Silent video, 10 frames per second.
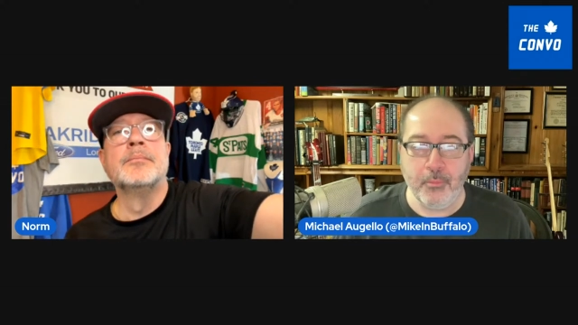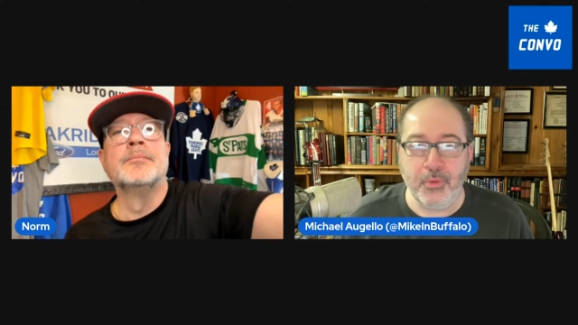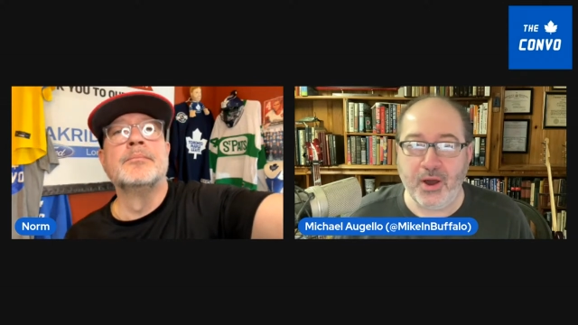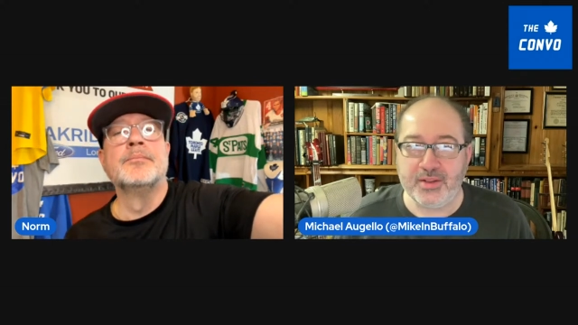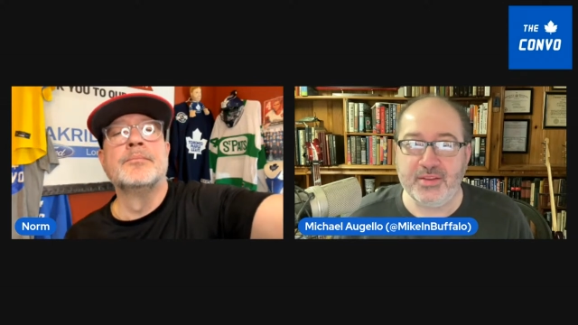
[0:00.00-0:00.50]

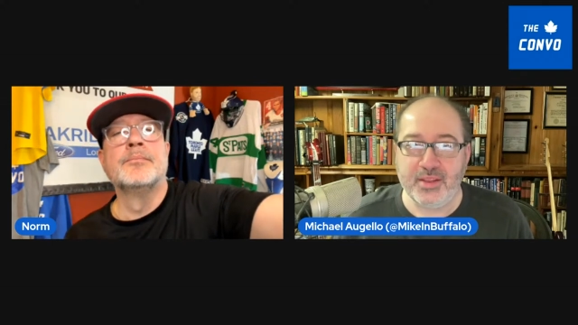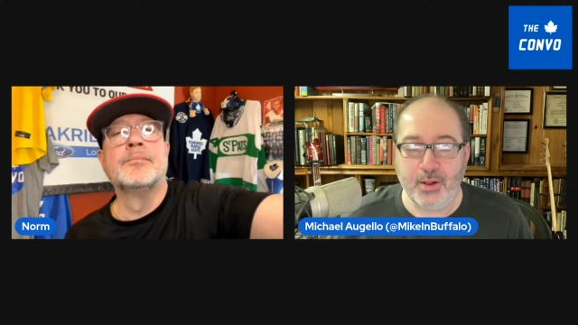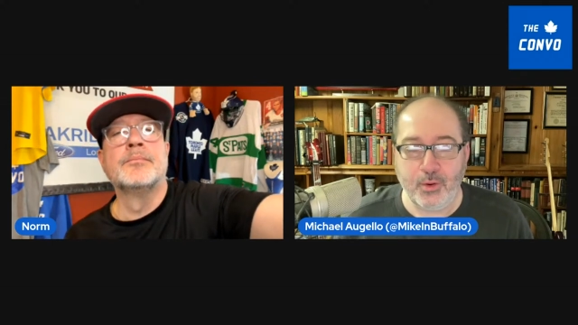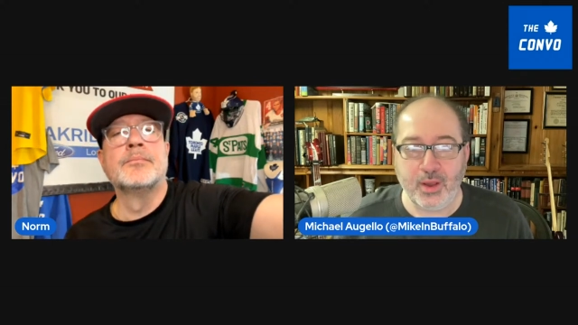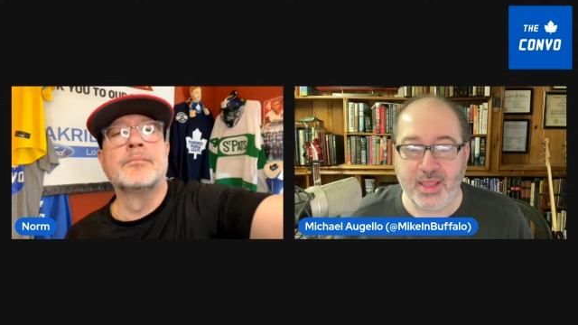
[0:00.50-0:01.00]
Speaker 1: But you
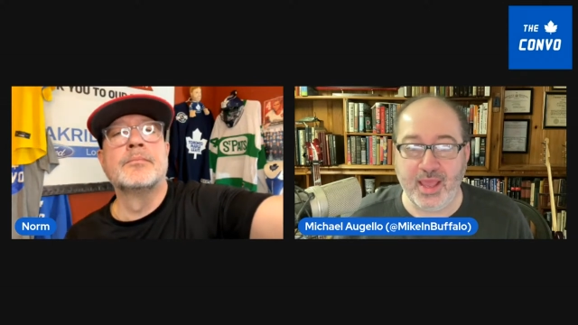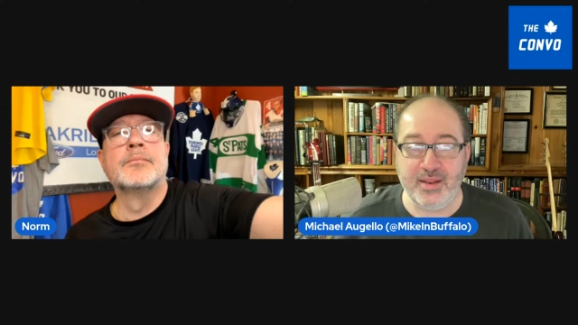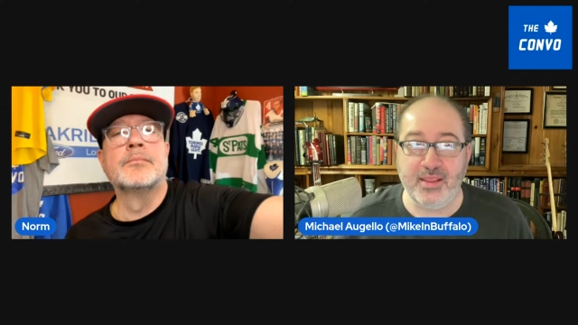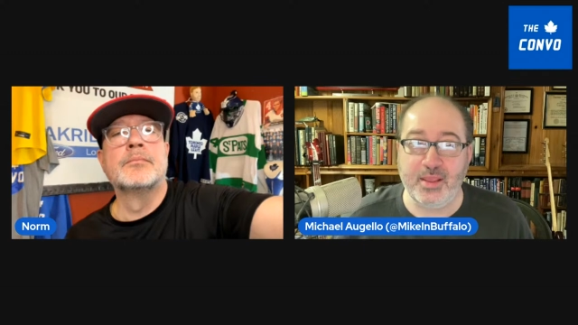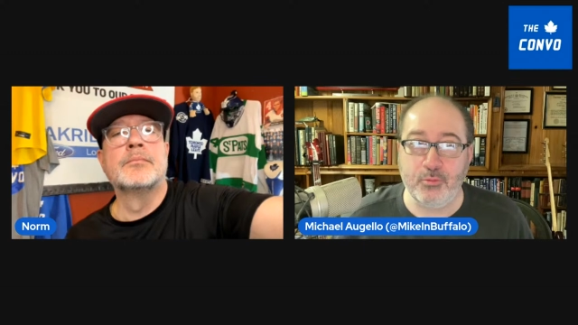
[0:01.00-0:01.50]
know, again,
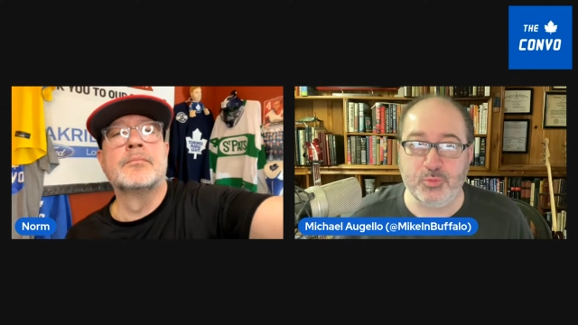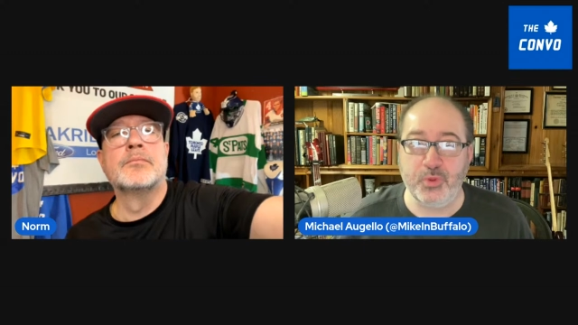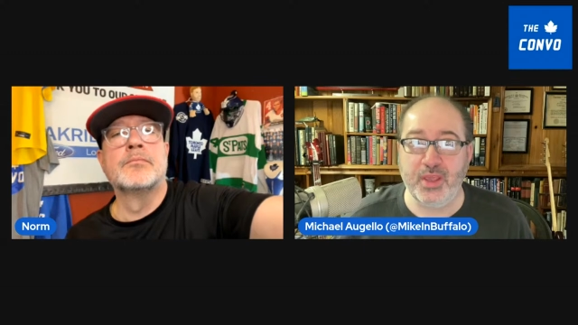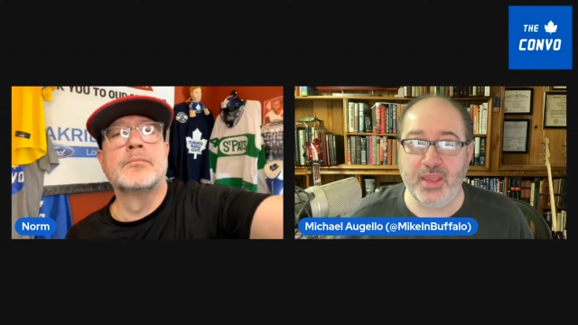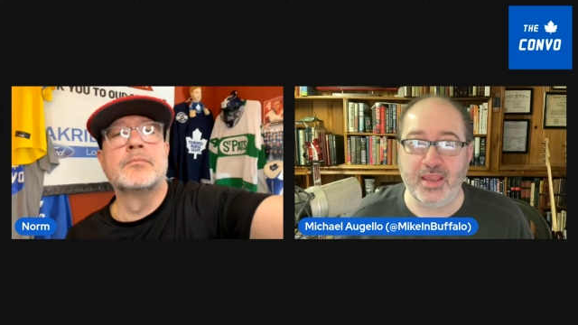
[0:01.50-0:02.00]
he was
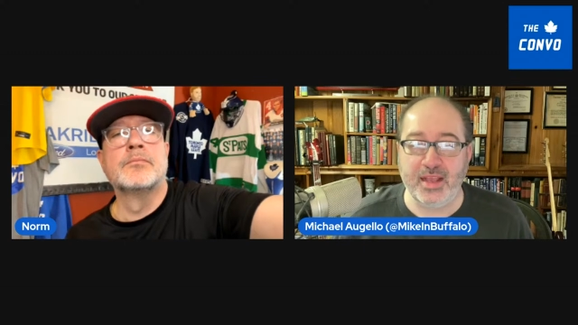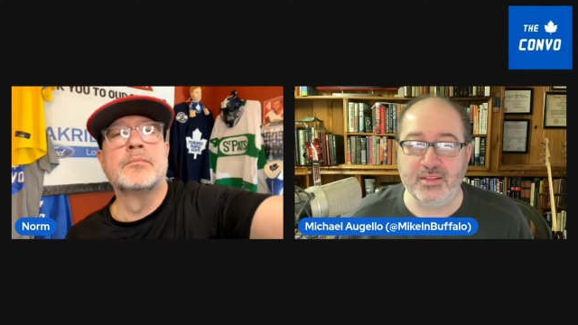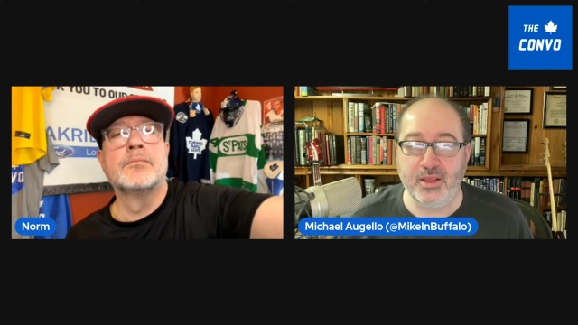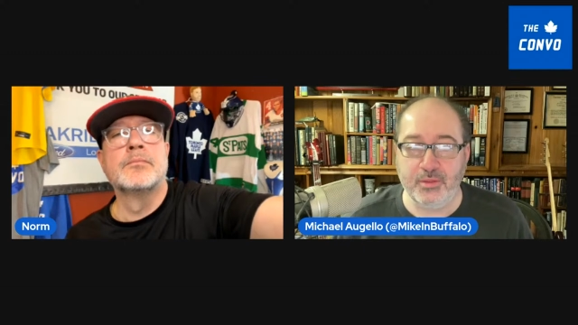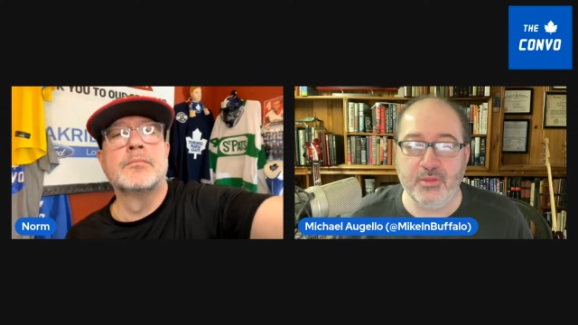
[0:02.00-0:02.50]
playing
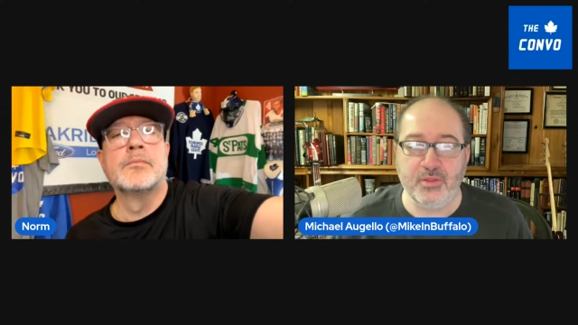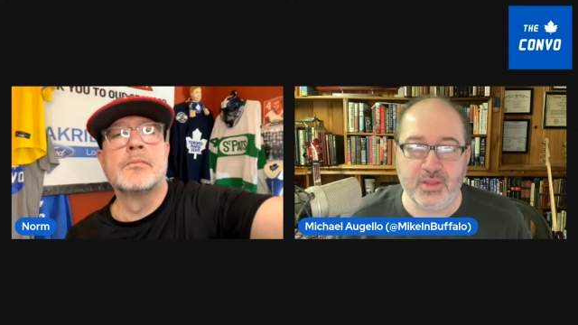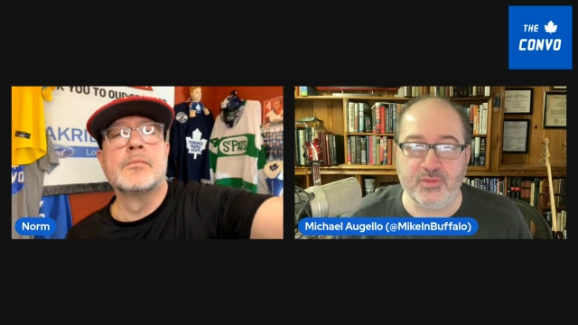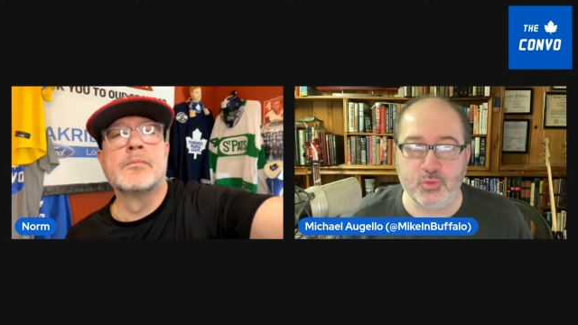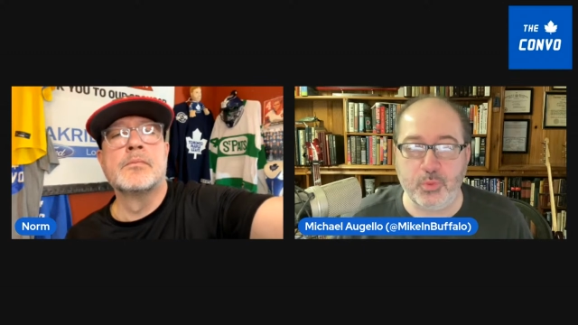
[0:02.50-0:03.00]
against the
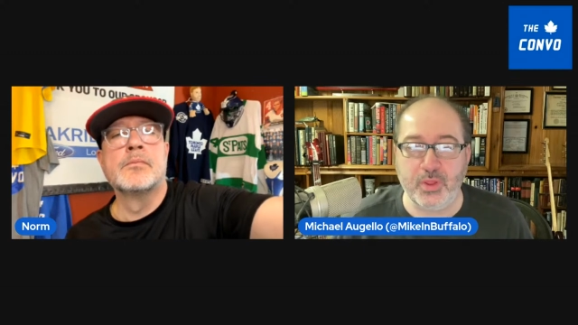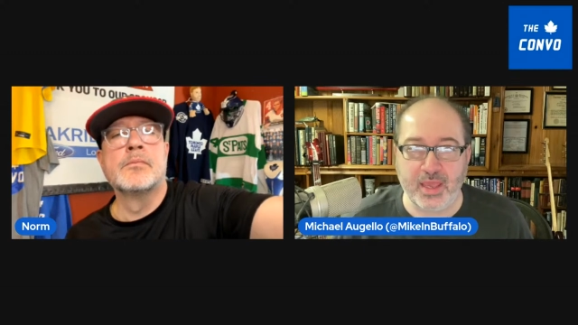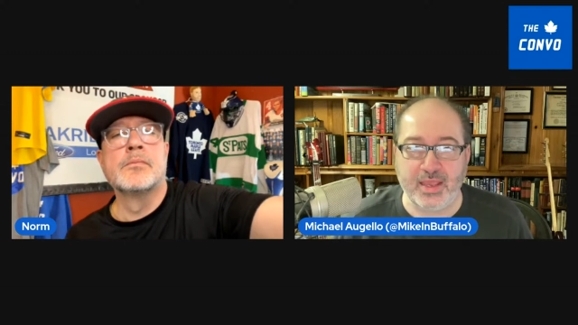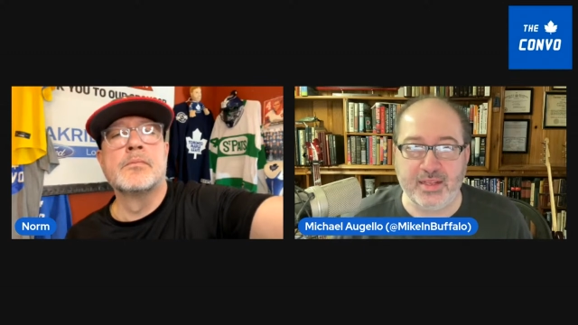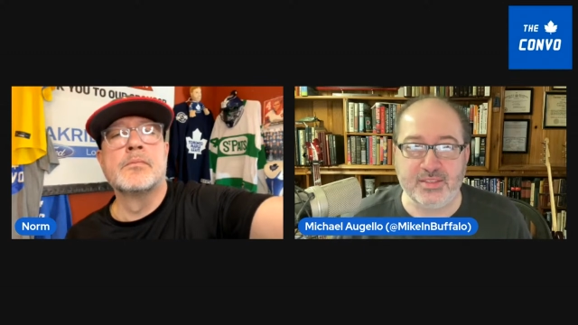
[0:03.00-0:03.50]
Leafs were playing
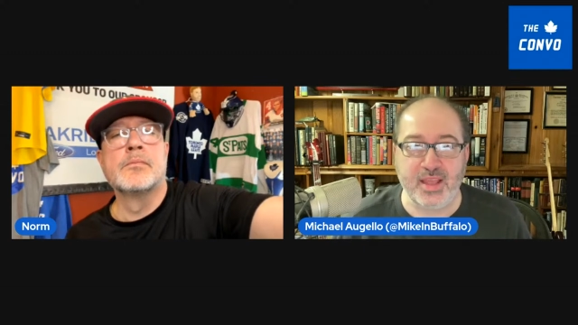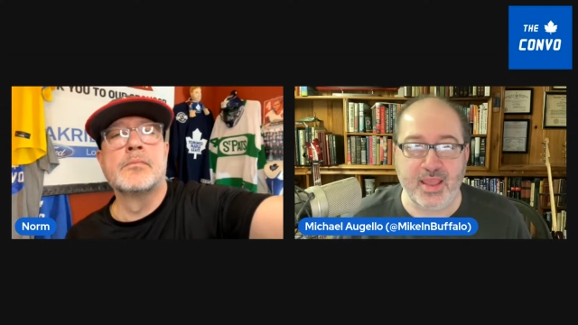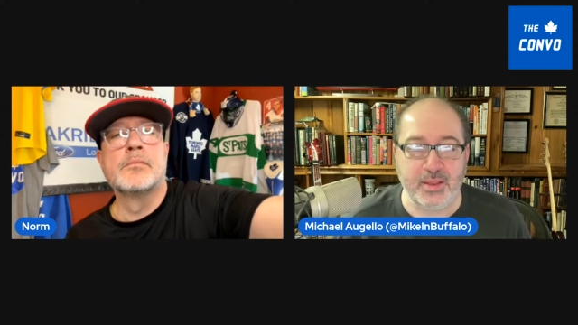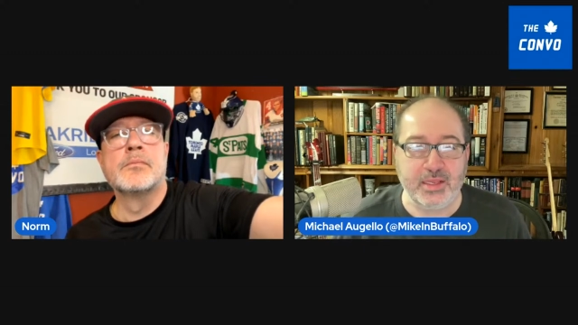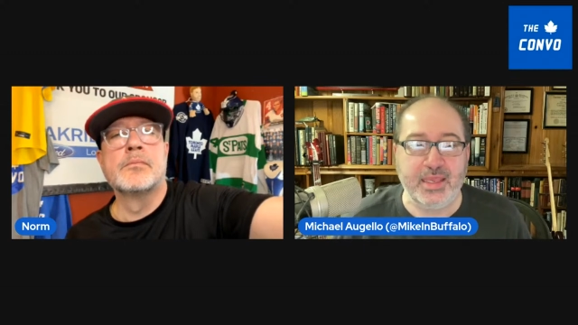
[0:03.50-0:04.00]
against a